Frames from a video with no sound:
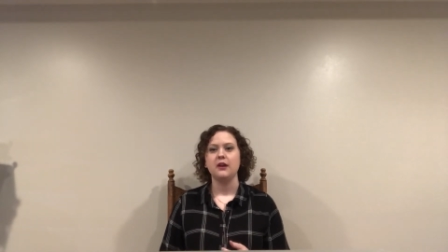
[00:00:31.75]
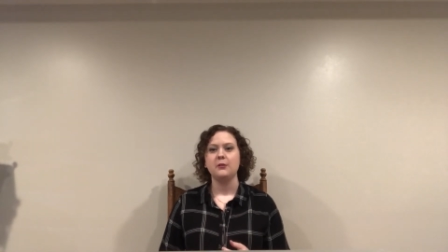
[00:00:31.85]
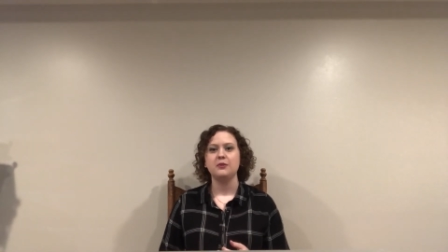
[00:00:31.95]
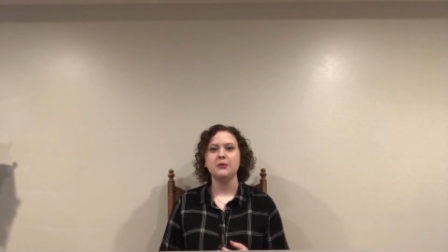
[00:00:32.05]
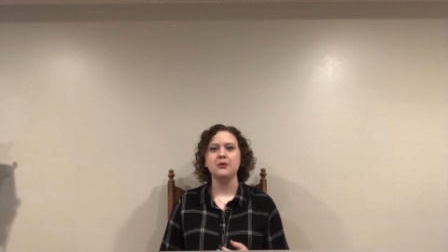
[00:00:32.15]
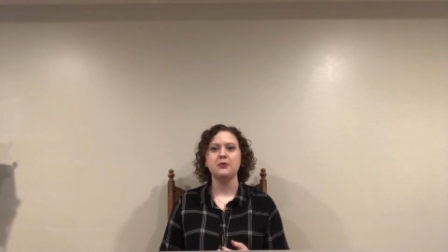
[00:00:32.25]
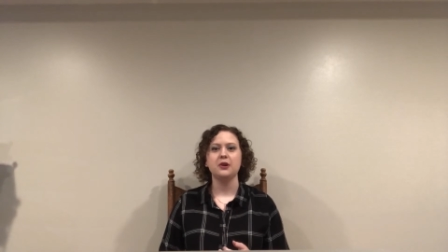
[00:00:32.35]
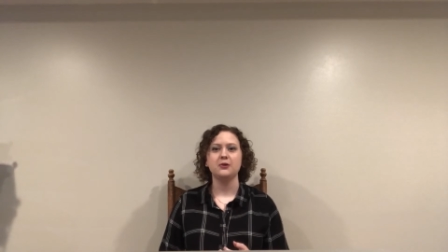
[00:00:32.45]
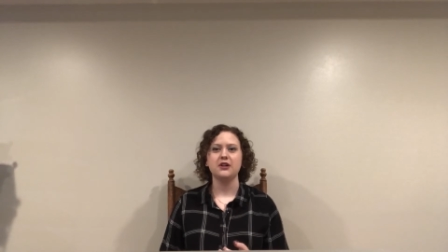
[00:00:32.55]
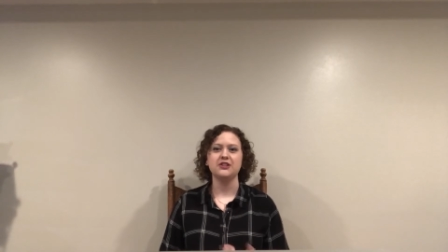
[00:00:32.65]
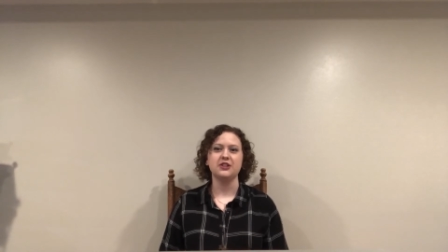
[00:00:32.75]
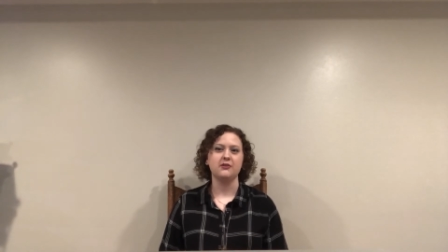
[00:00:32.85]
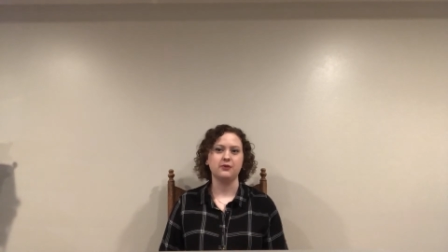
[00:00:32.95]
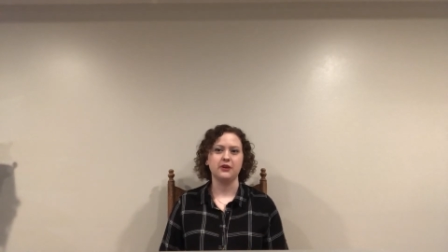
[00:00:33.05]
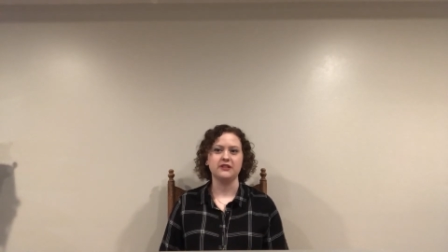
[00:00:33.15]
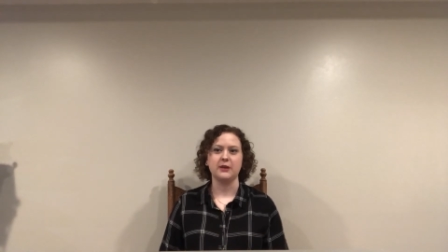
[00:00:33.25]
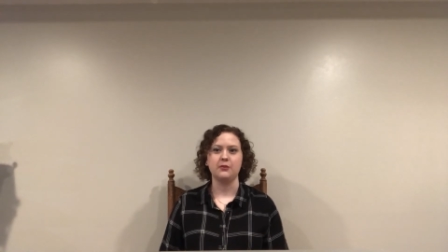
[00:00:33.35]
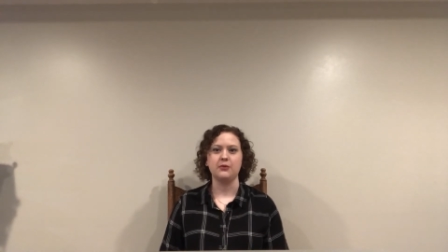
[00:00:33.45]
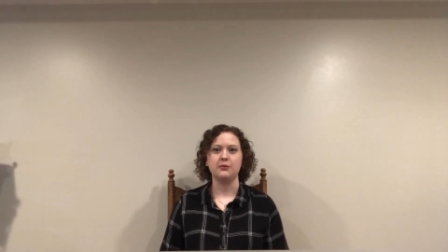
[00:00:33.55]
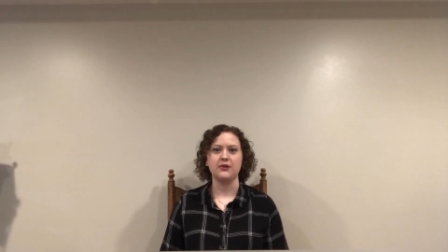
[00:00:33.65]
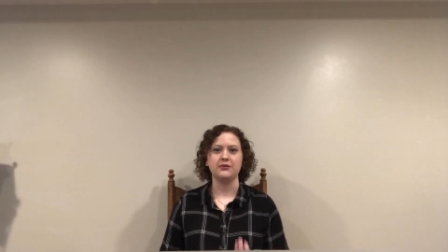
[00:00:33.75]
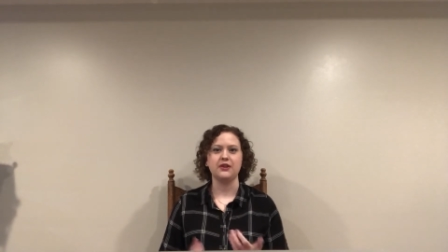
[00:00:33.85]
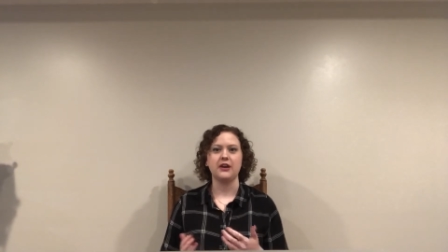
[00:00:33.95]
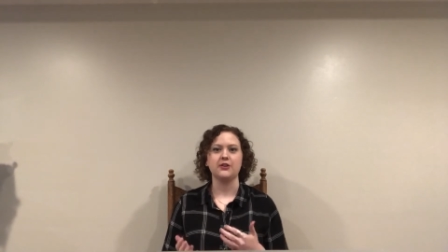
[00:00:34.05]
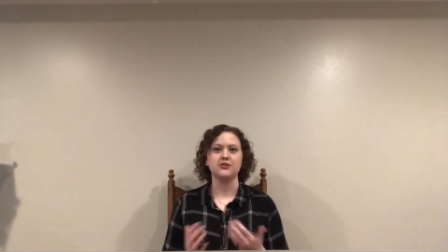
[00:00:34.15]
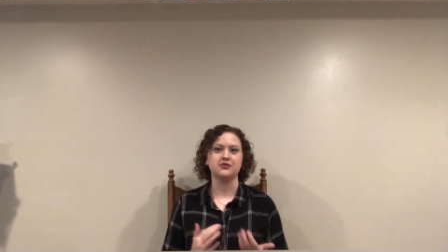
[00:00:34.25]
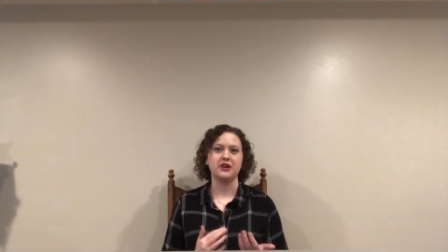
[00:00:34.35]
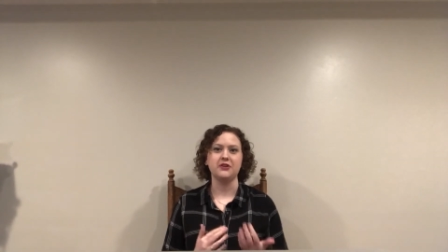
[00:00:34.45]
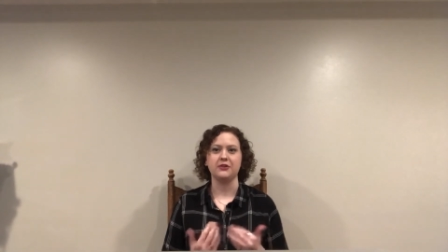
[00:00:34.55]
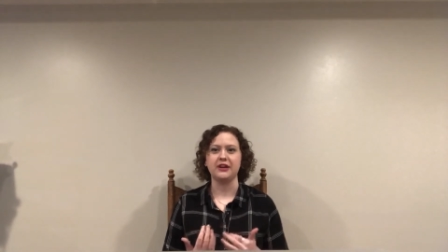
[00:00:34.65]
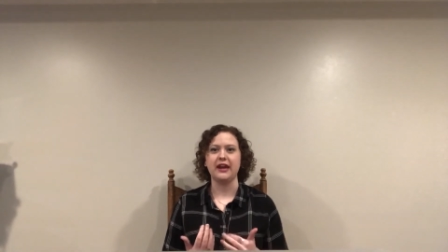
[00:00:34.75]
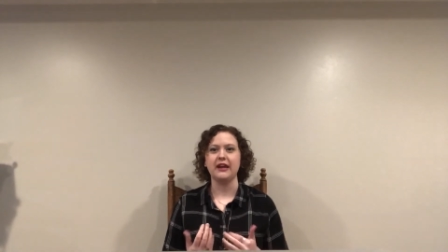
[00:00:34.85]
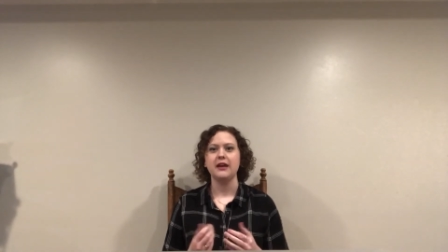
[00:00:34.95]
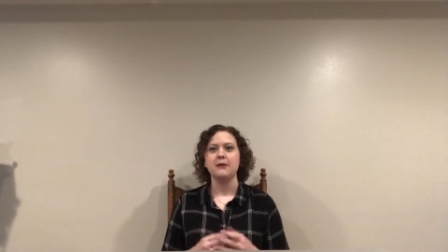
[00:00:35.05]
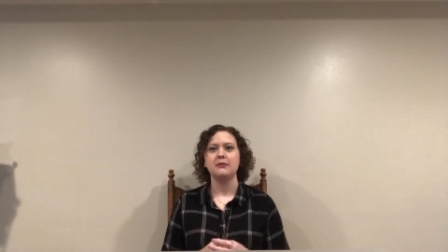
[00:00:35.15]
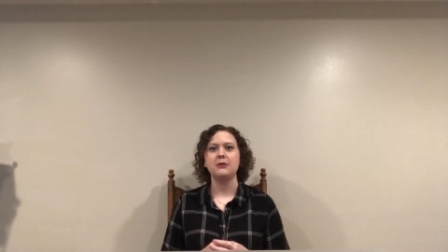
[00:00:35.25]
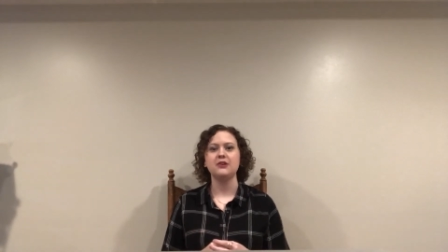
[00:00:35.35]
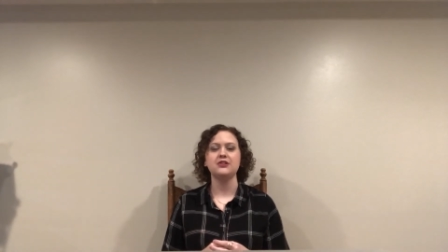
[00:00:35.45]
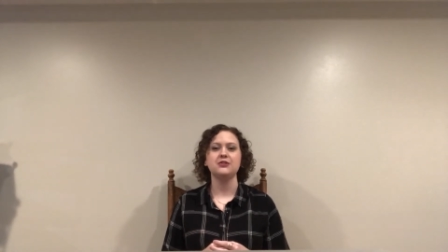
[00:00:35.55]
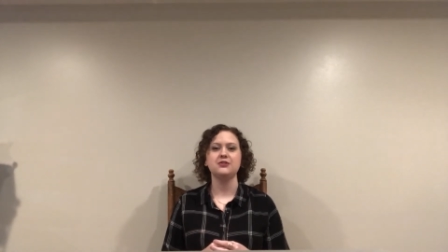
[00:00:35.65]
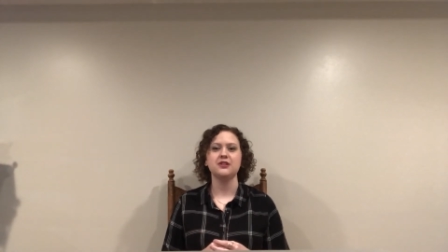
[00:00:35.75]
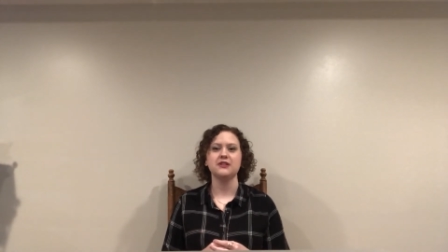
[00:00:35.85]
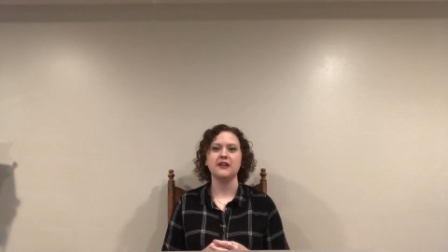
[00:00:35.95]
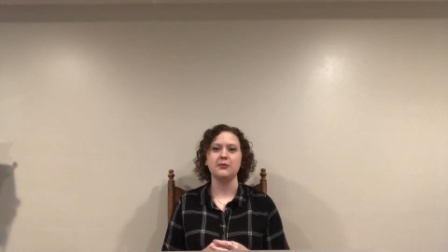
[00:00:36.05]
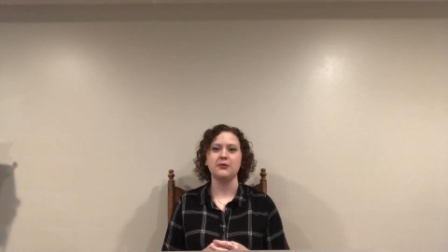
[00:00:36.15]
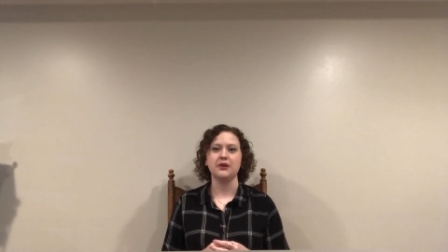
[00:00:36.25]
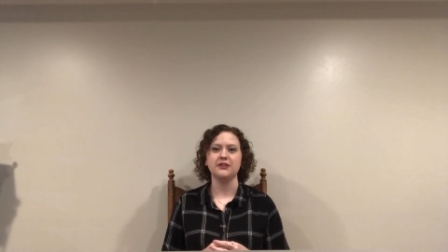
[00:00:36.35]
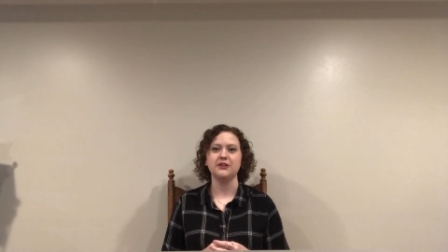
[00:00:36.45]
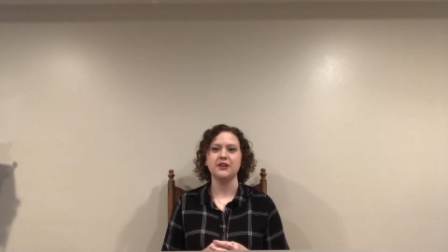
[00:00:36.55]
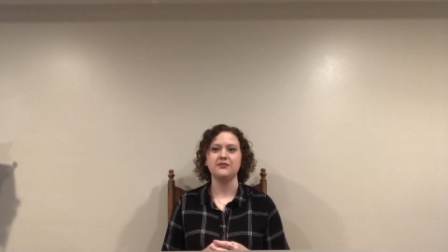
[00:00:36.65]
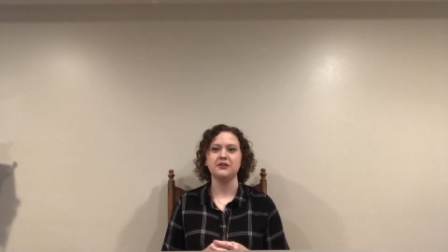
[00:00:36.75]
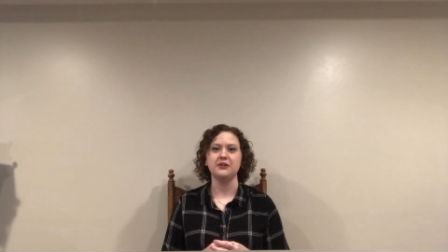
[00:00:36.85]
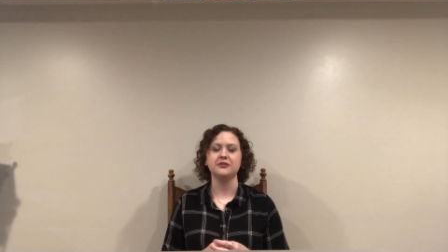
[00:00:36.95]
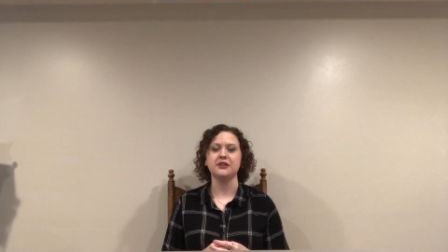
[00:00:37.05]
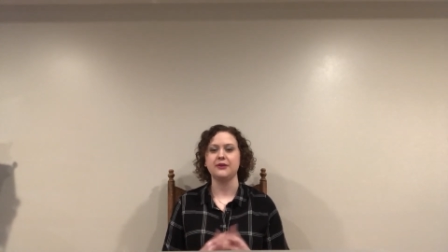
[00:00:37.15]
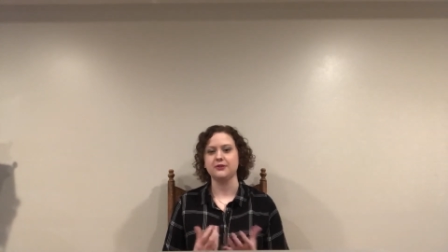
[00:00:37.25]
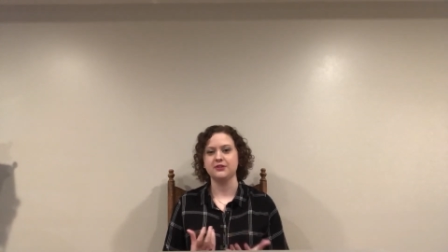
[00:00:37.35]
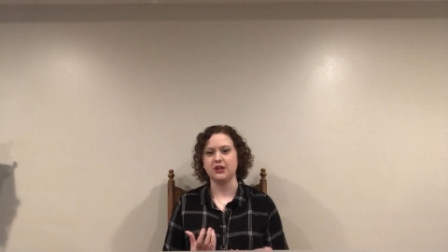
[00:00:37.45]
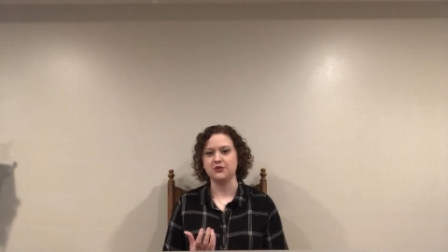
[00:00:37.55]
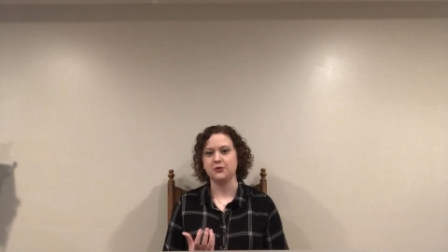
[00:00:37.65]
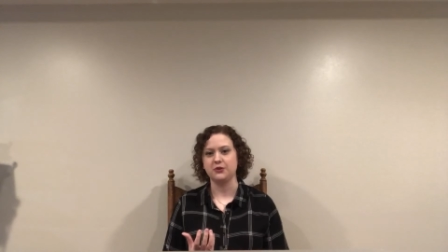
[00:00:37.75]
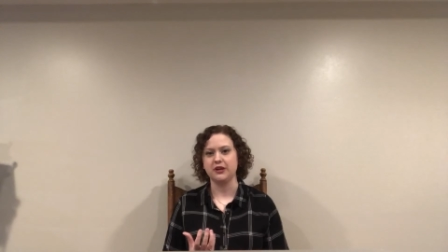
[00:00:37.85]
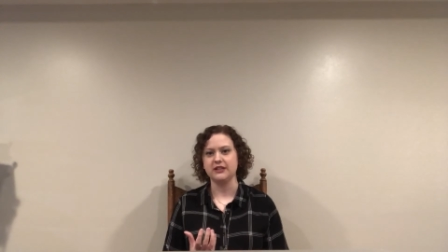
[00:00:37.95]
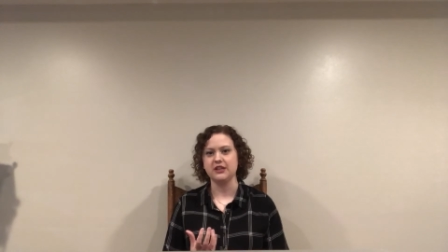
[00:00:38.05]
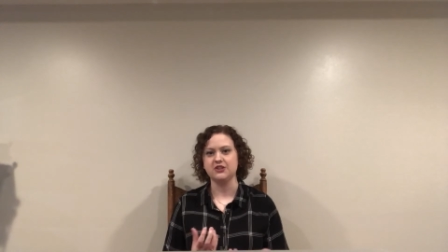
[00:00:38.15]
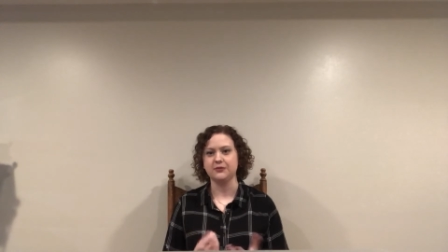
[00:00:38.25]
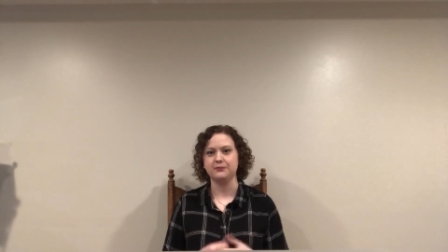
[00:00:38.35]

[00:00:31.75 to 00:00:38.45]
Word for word: People who are questioning, for example, whether they are straight or gay may want to use this label until they've narrowed down their sexual orientation.